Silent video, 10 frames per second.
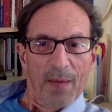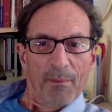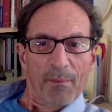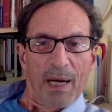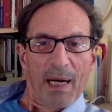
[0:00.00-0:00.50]

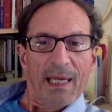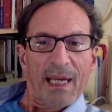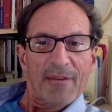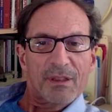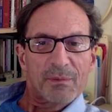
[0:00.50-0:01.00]
by
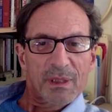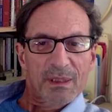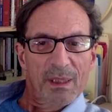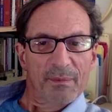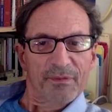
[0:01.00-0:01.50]
having
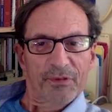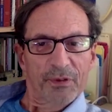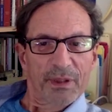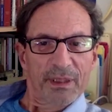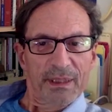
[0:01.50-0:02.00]
become
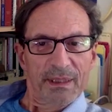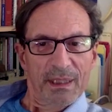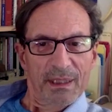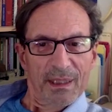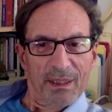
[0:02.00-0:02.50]
freed
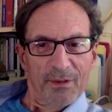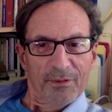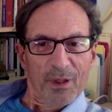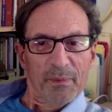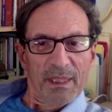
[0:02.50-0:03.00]

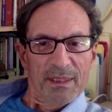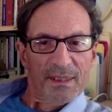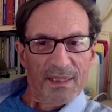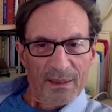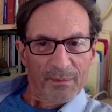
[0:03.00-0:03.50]
from
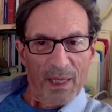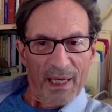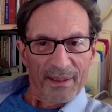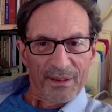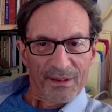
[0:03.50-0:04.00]
instinct
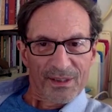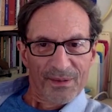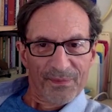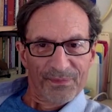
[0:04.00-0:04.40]
patterns